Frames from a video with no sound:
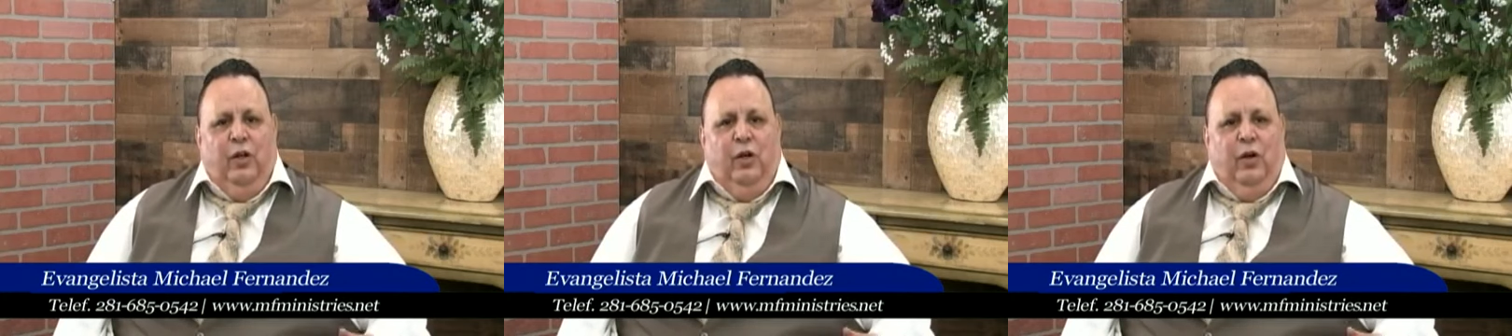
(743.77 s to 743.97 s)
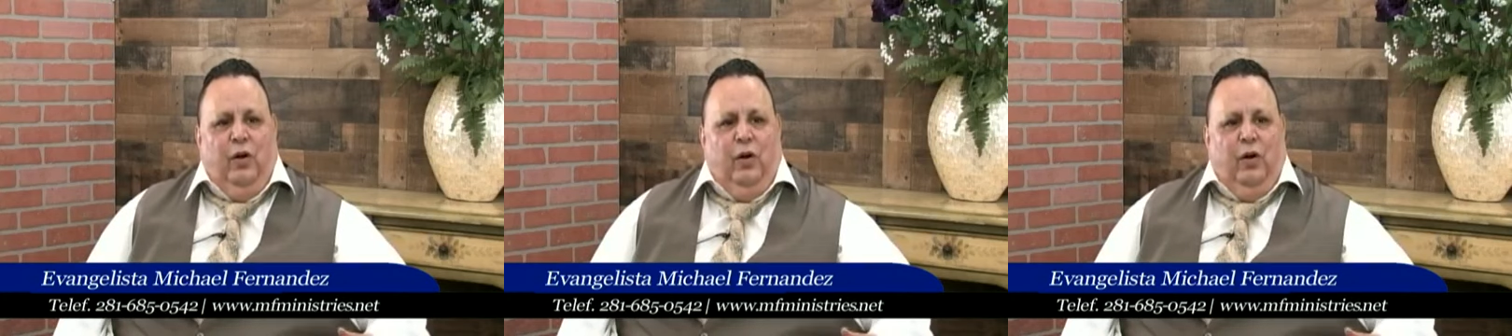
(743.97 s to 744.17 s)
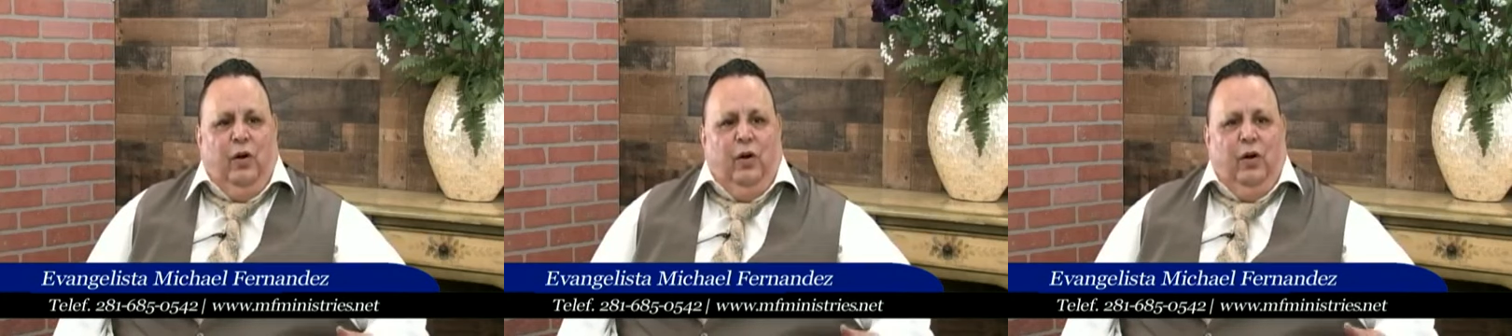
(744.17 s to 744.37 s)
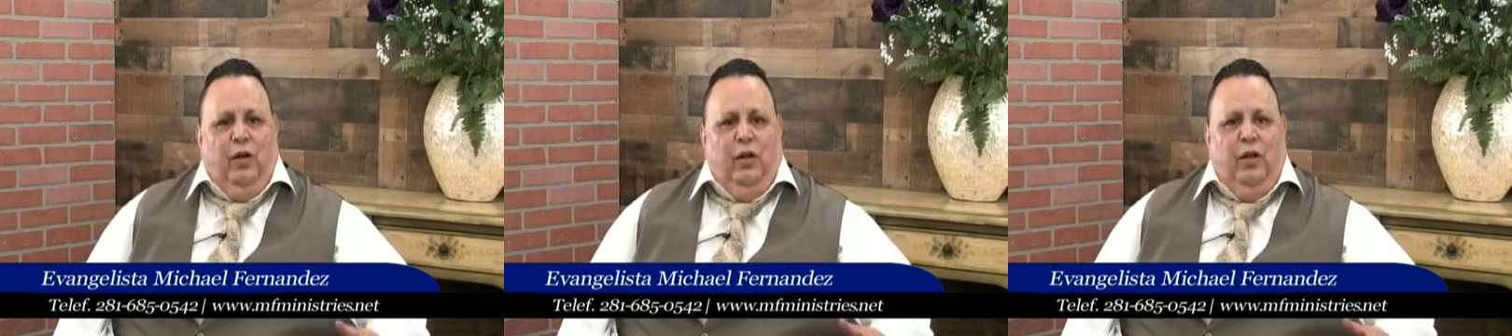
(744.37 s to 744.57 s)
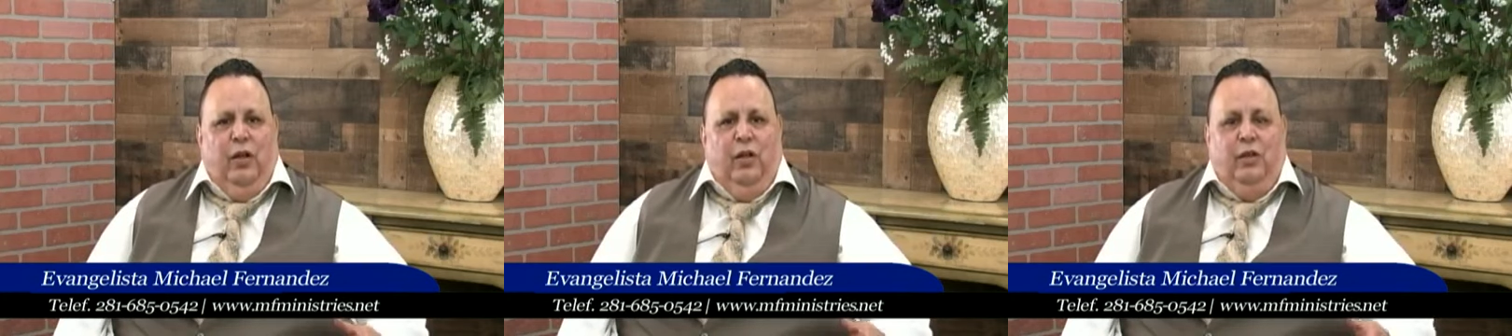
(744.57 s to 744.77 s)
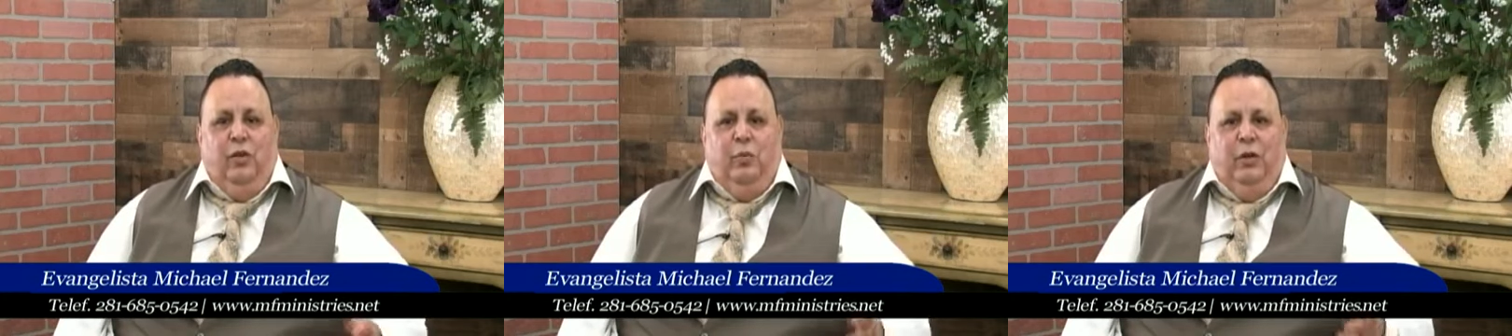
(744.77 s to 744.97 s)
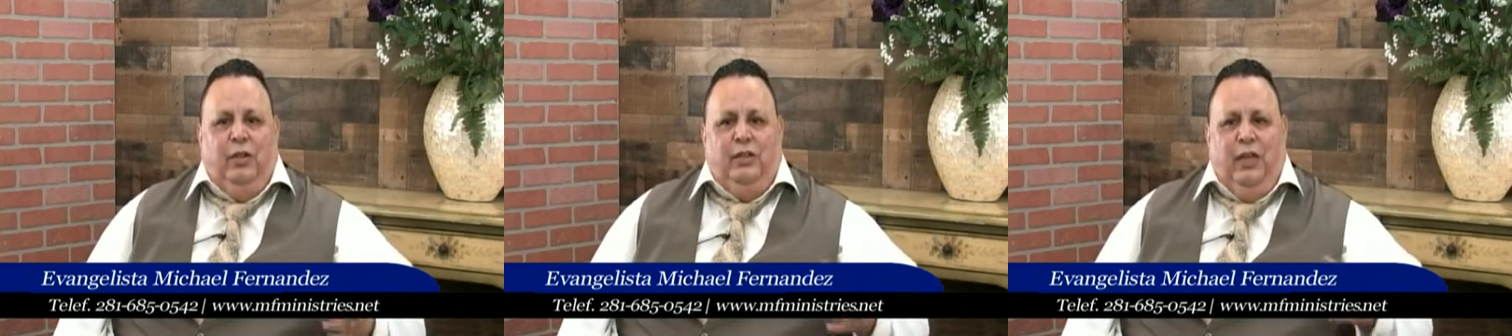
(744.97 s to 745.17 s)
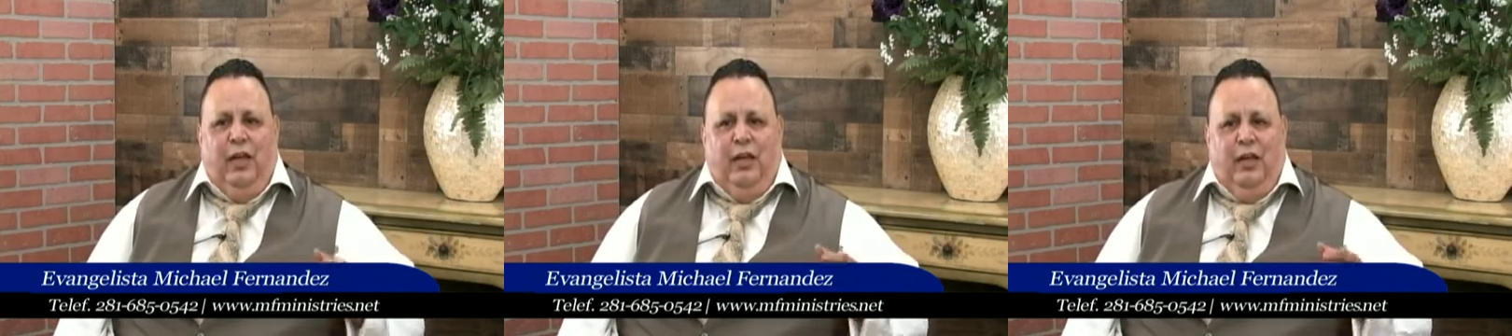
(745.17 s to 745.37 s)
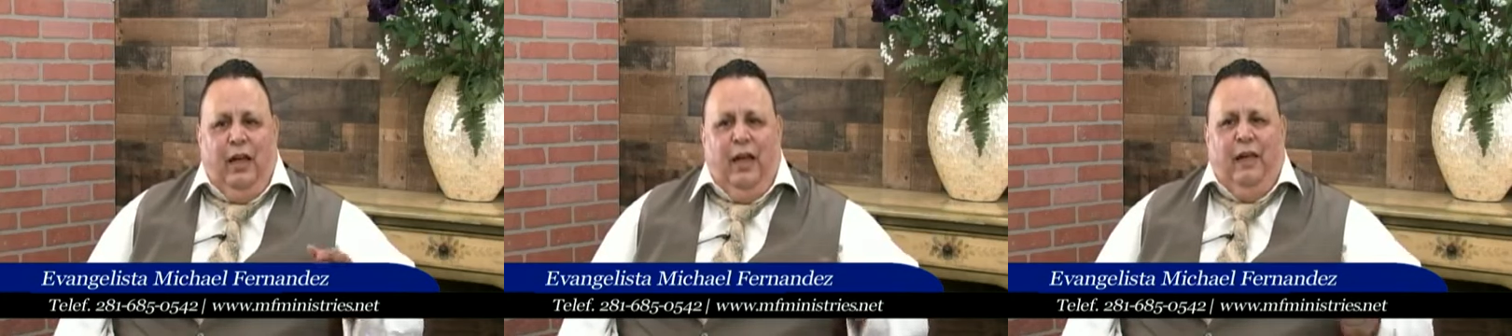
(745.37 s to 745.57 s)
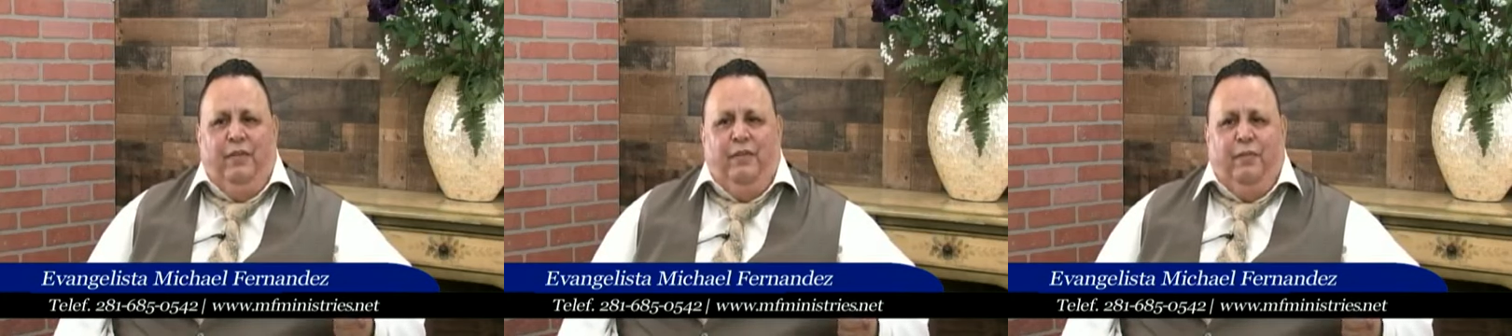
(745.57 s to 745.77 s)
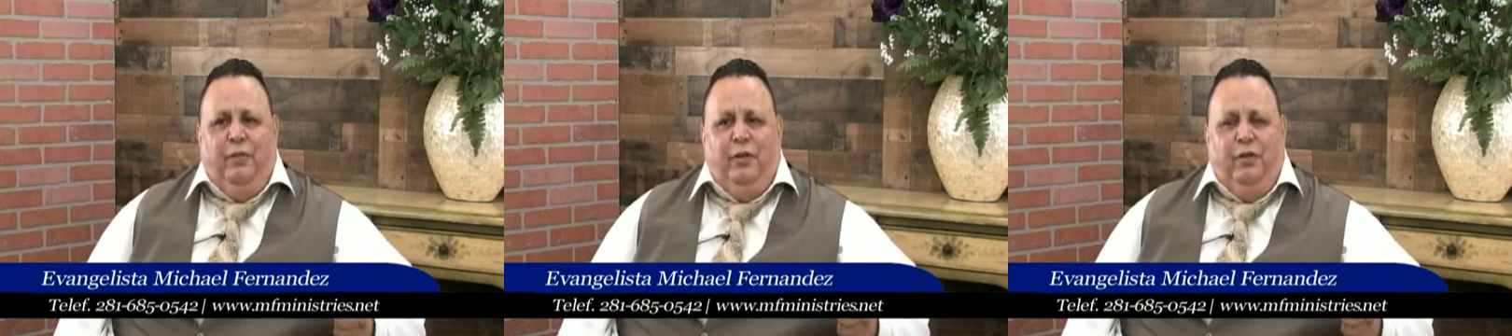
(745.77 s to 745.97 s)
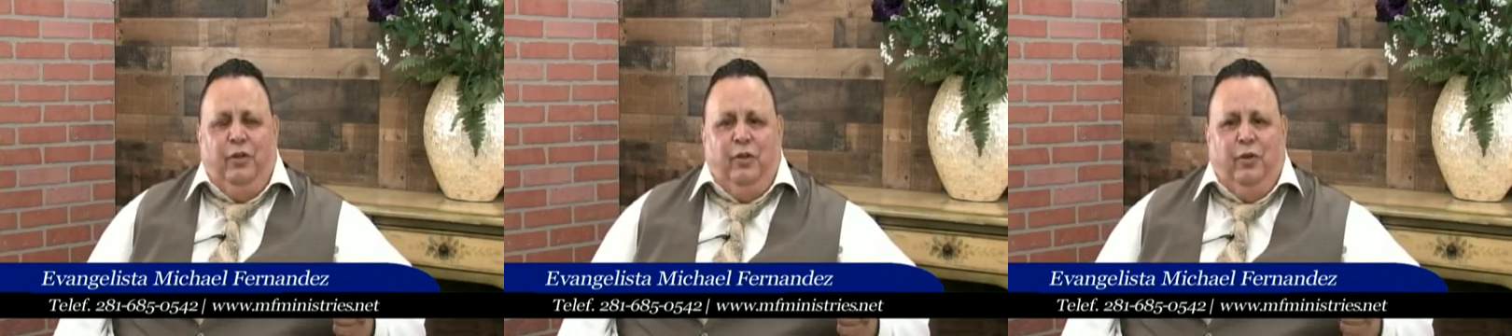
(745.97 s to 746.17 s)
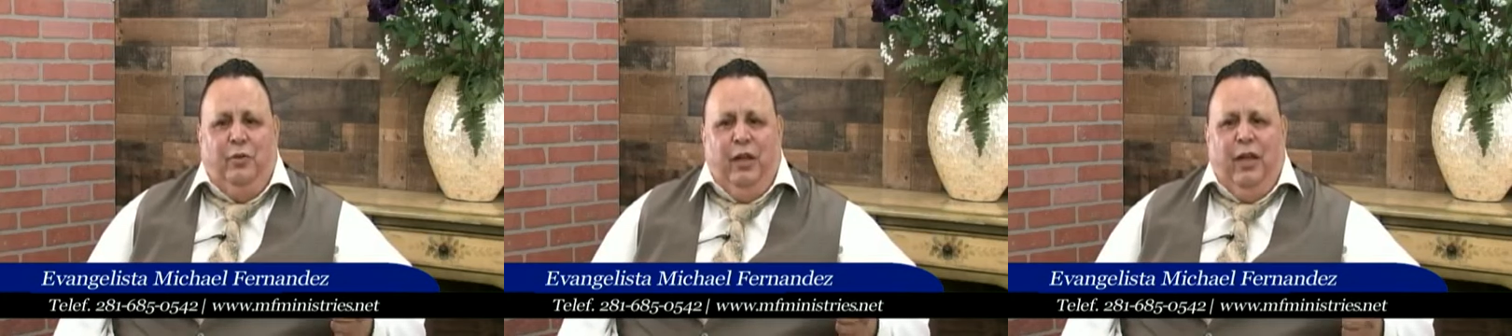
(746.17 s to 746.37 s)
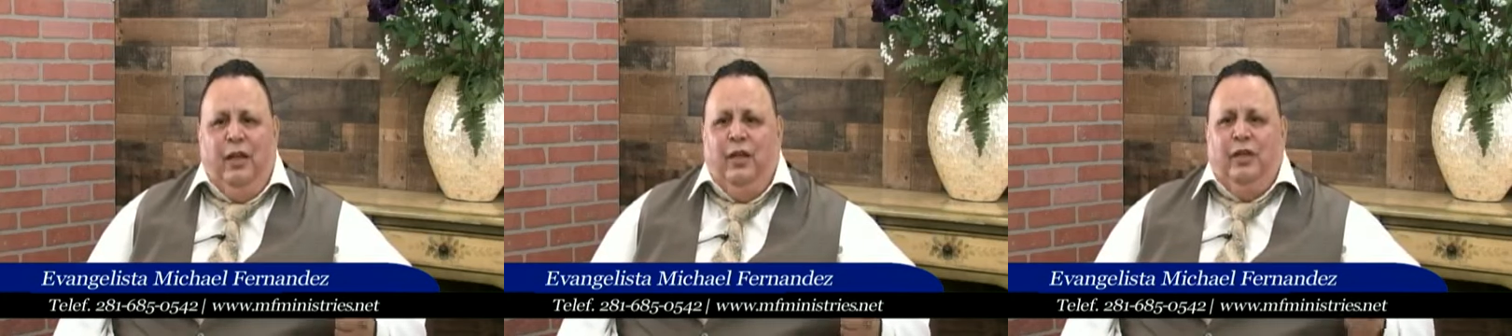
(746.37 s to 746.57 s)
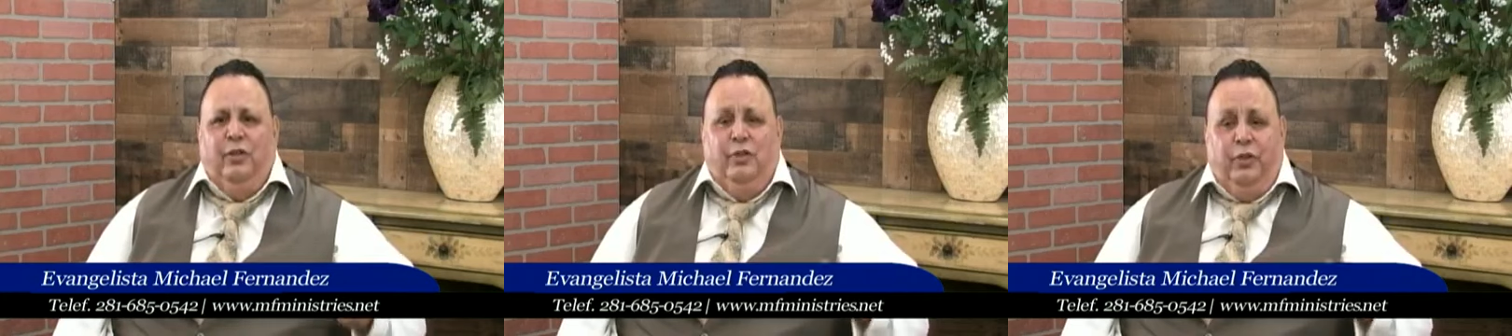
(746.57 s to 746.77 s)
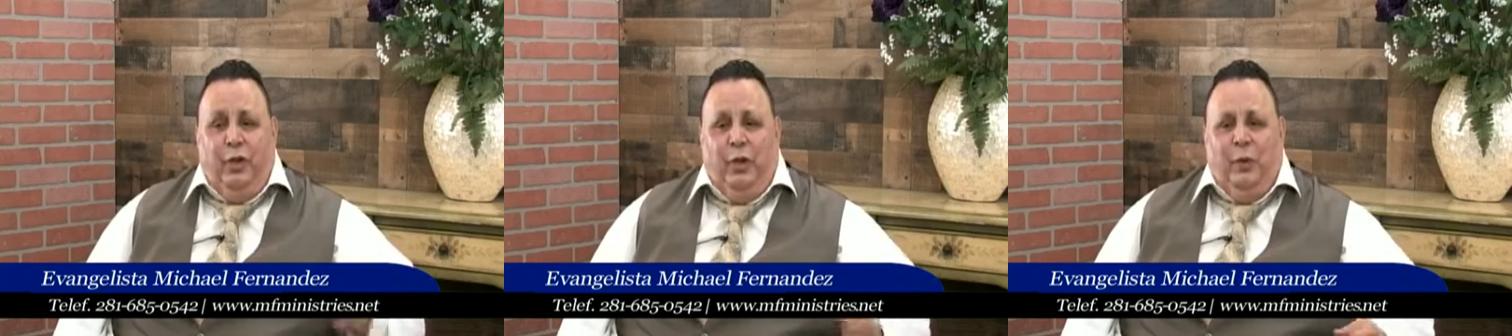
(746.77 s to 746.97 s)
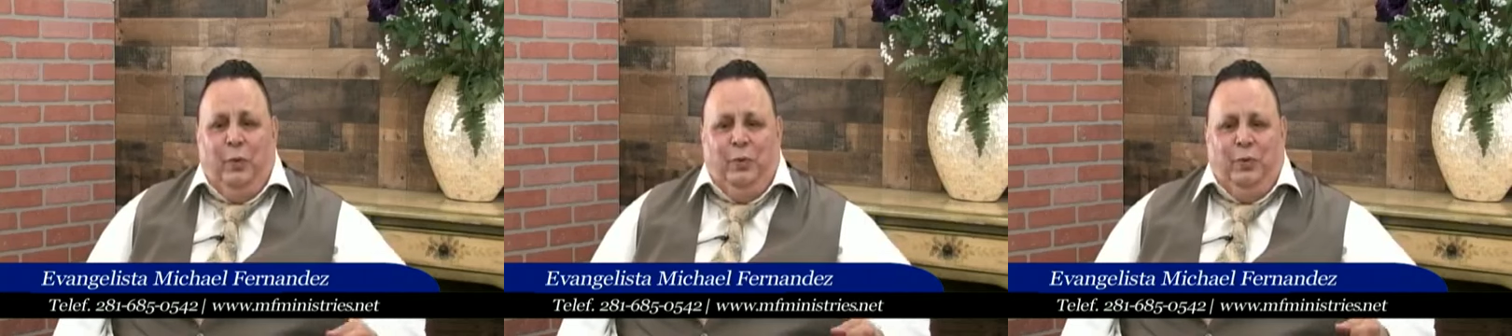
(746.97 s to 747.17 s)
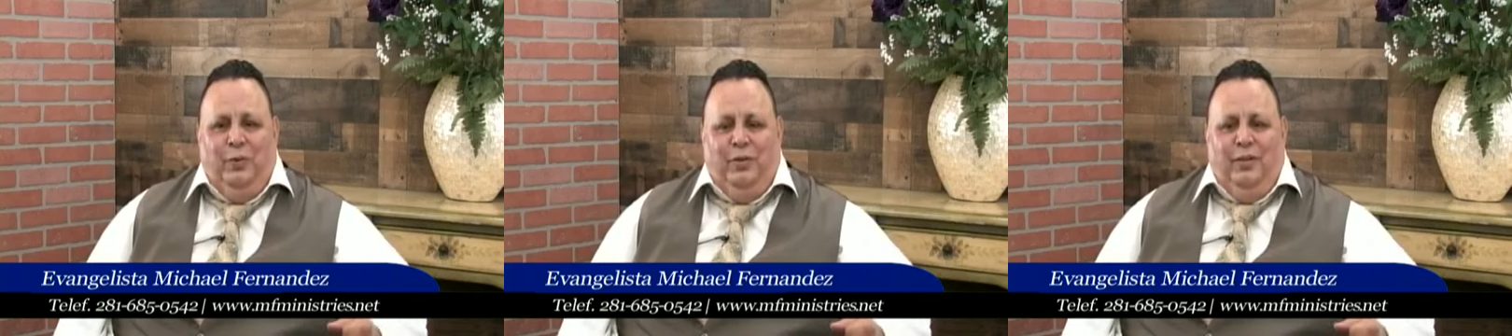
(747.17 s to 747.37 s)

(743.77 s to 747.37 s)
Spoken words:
and you want to take life on your own hand. Don't.